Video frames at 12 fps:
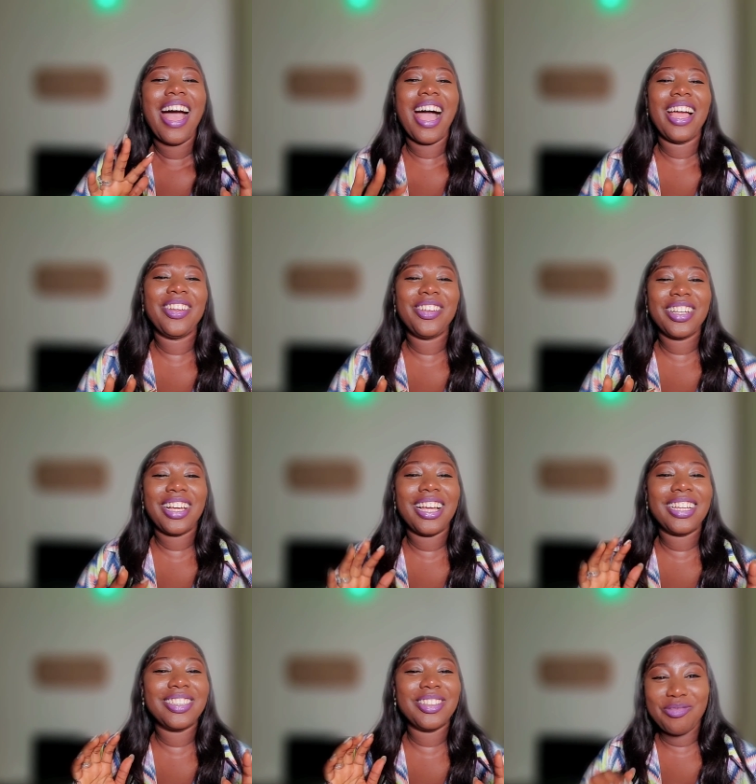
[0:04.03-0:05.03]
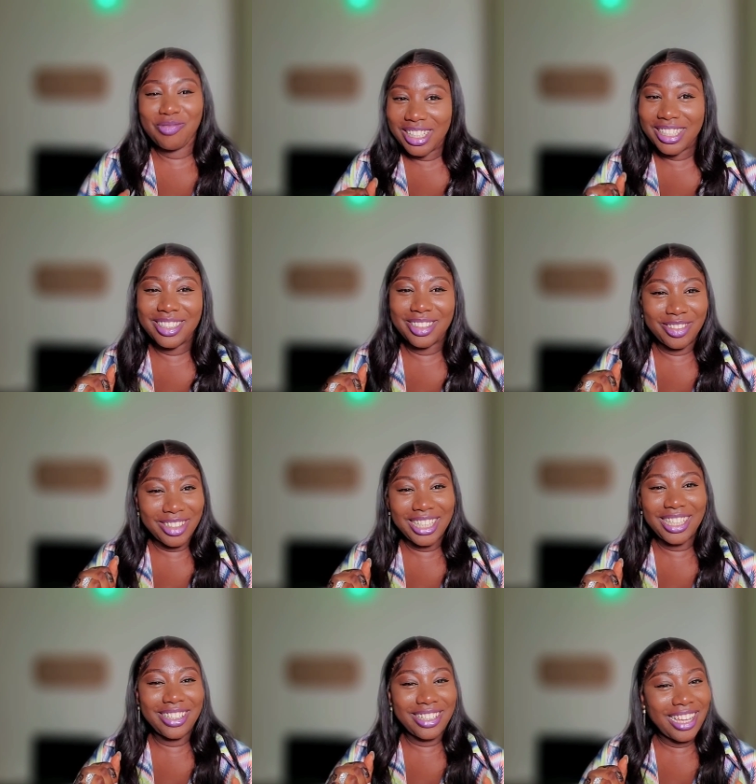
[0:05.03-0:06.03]
i know you guys missed
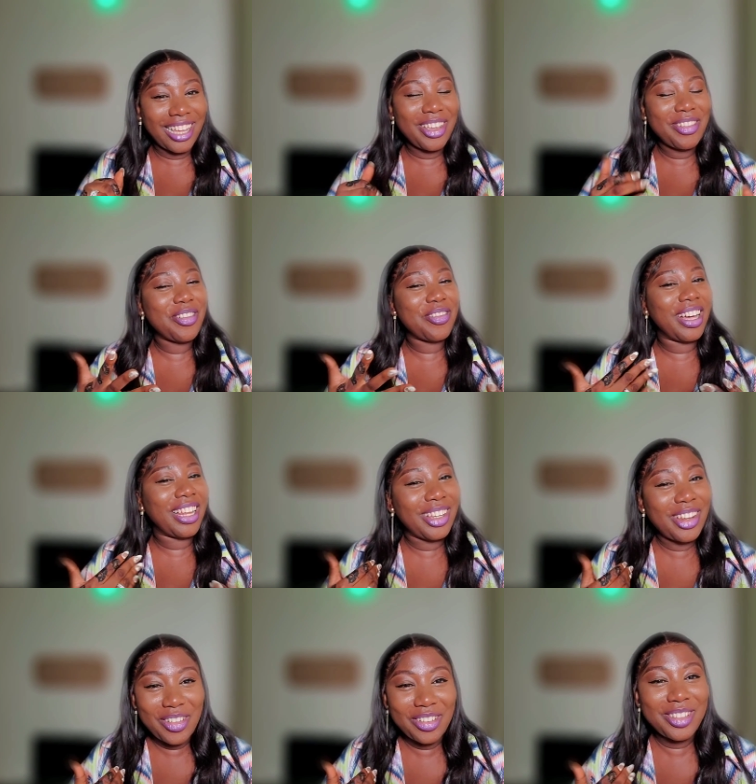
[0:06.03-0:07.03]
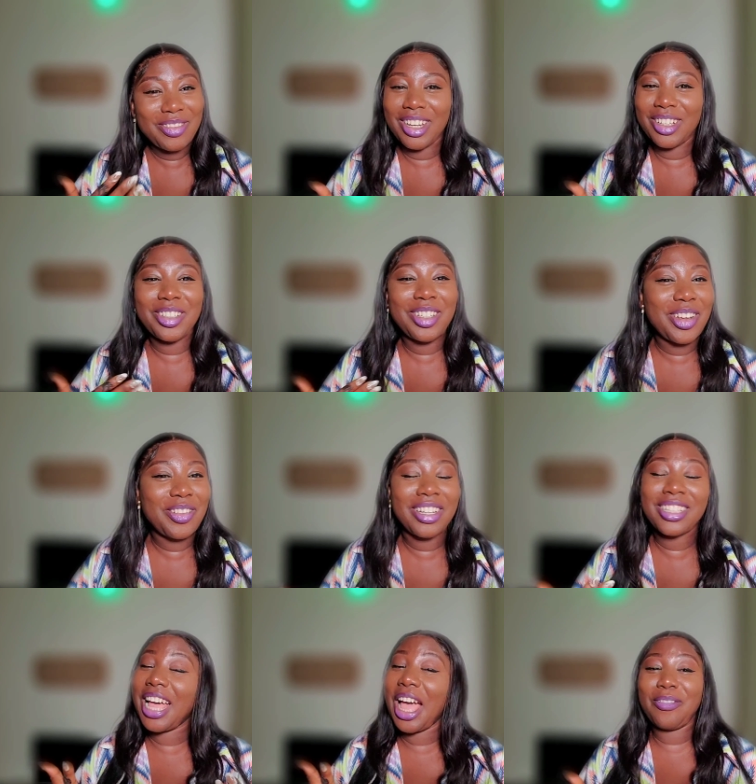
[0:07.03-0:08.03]
me okay for my lovers my true
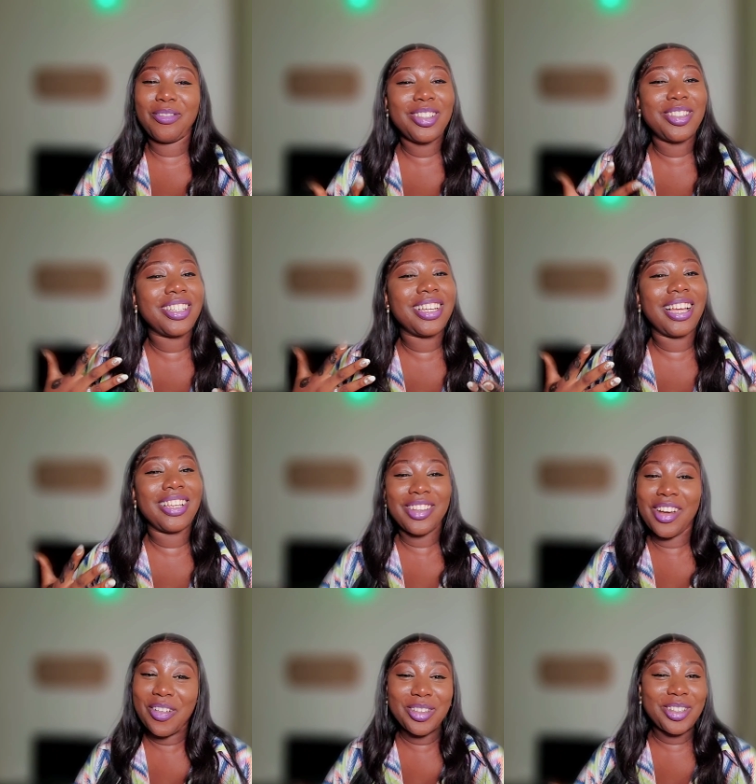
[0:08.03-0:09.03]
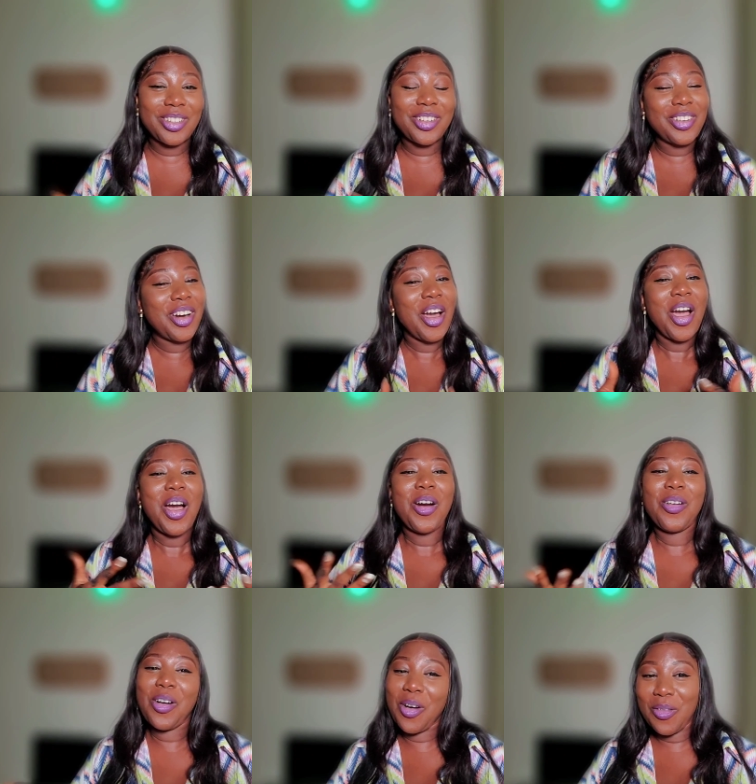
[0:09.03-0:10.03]
lovers i missed you guys also
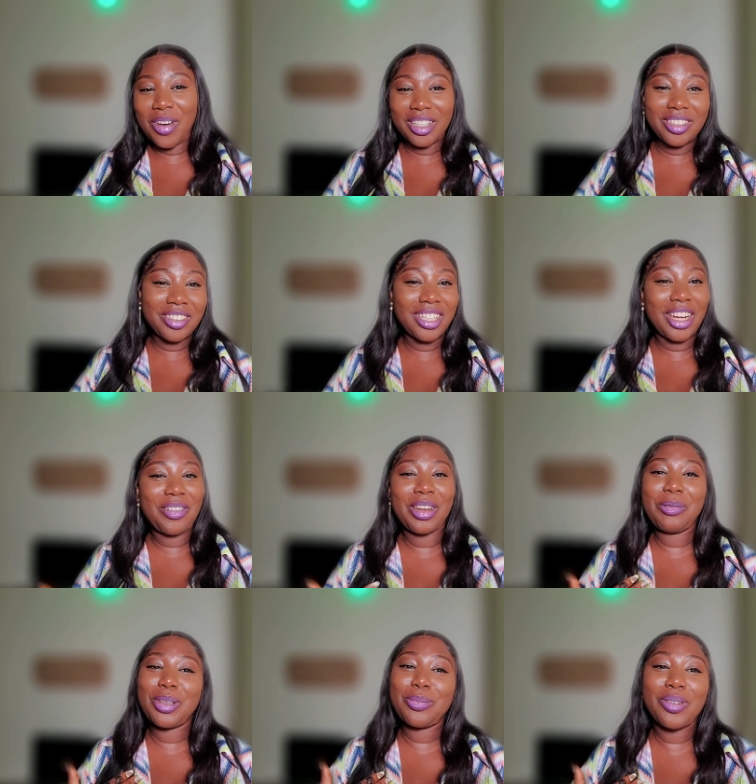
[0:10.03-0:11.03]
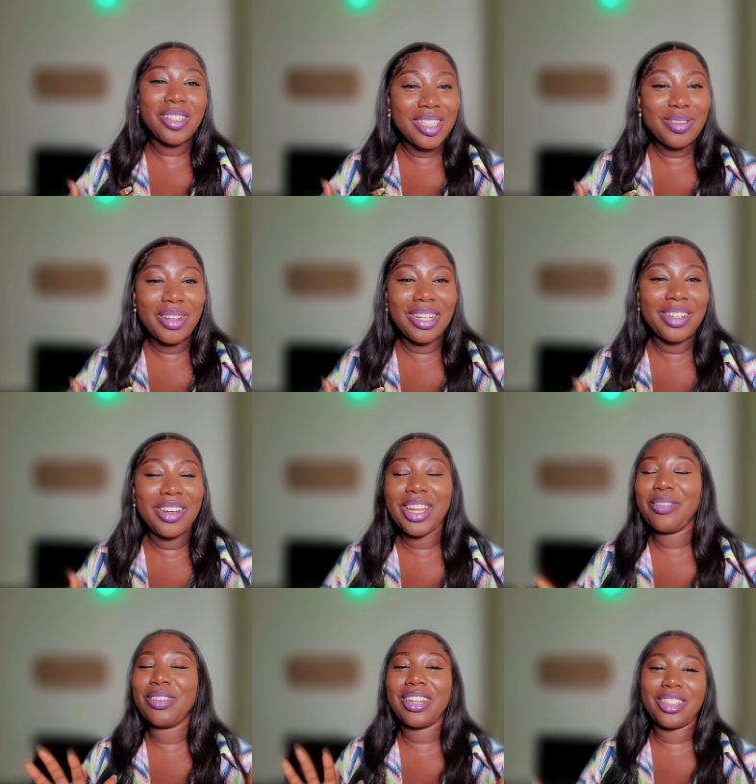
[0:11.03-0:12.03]
welcome back to the channel my name is princess banigo
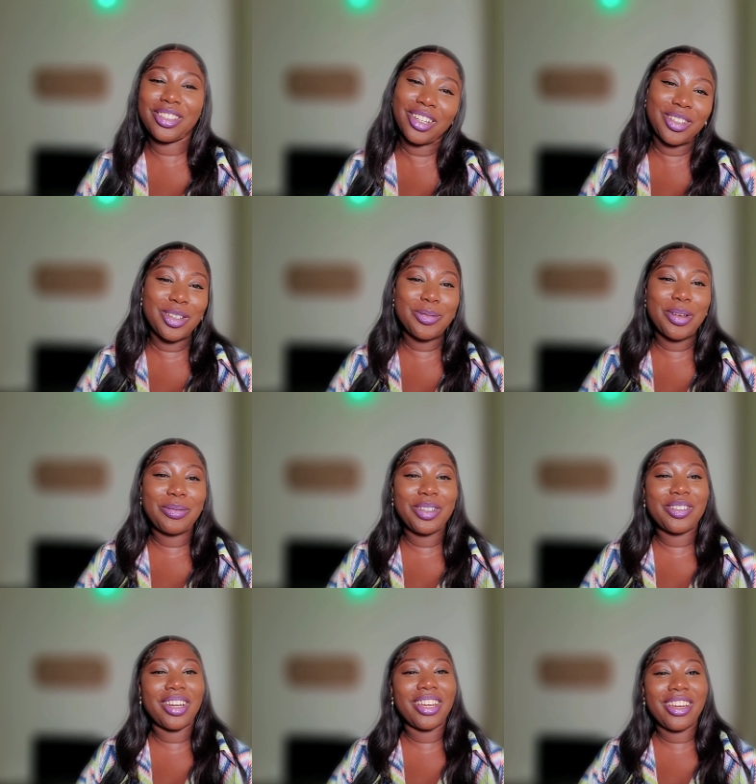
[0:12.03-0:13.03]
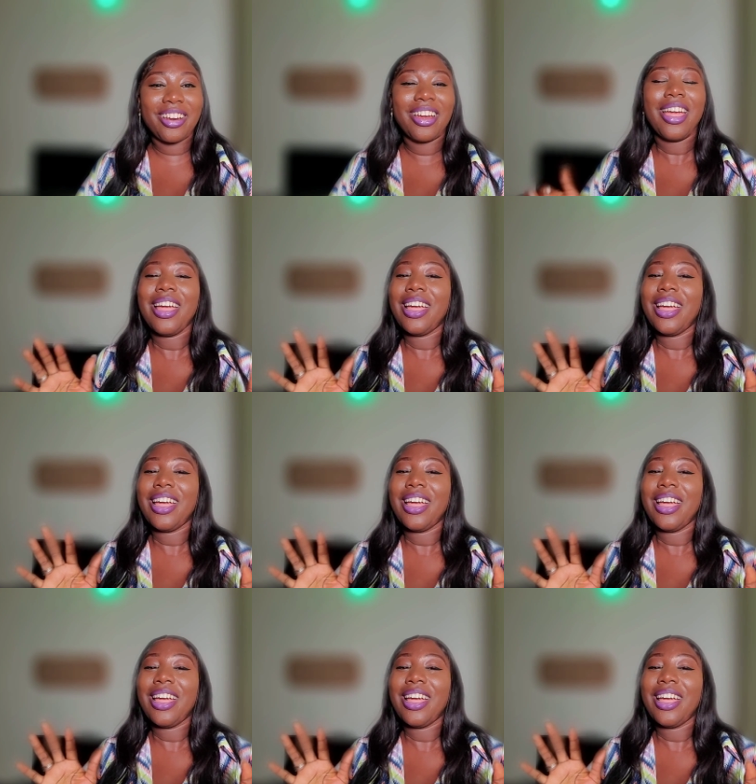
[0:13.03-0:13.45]
and i'm an nigerian youtuber vidra here